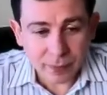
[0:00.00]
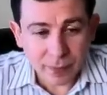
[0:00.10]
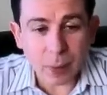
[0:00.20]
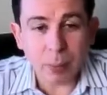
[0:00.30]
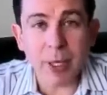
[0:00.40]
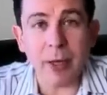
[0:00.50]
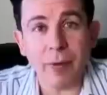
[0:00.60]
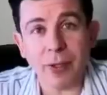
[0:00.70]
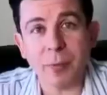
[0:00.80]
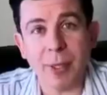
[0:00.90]

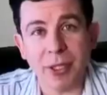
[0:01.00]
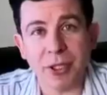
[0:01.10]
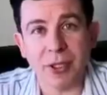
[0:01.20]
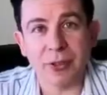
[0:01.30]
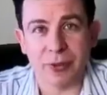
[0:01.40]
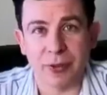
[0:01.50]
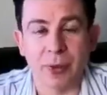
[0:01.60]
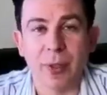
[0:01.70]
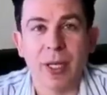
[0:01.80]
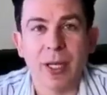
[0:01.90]
behavior specialists.
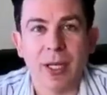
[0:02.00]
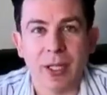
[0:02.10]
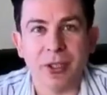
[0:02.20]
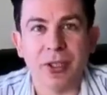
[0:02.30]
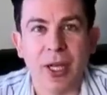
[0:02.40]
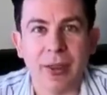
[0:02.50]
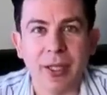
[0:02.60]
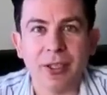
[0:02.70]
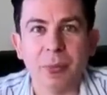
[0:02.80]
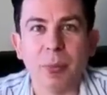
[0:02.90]
So, just I think
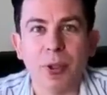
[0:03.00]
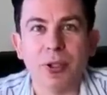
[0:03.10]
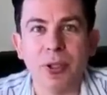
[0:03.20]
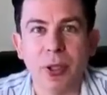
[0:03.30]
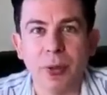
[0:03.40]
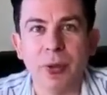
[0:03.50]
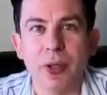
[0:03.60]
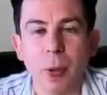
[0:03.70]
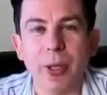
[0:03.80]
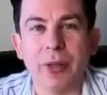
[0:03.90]
it's just important to know
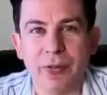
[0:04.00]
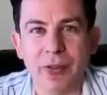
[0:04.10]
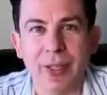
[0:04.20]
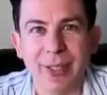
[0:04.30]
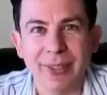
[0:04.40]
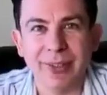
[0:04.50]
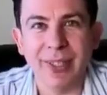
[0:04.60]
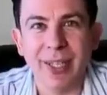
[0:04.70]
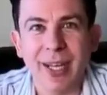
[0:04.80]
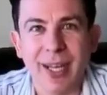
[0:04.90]
know what your field is
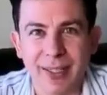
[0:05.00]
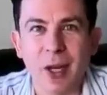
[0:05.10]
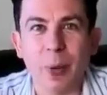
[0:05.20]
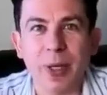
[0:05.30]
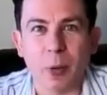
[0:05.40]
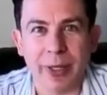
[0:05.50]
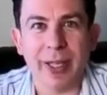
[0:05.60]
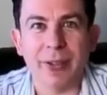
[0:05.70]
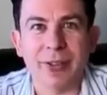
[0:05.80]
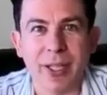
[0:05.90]
and know when you're working
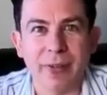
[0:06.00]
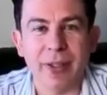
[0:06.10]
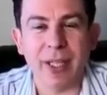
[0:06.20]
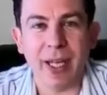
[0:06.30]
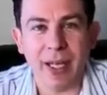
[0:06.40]
outside of it, and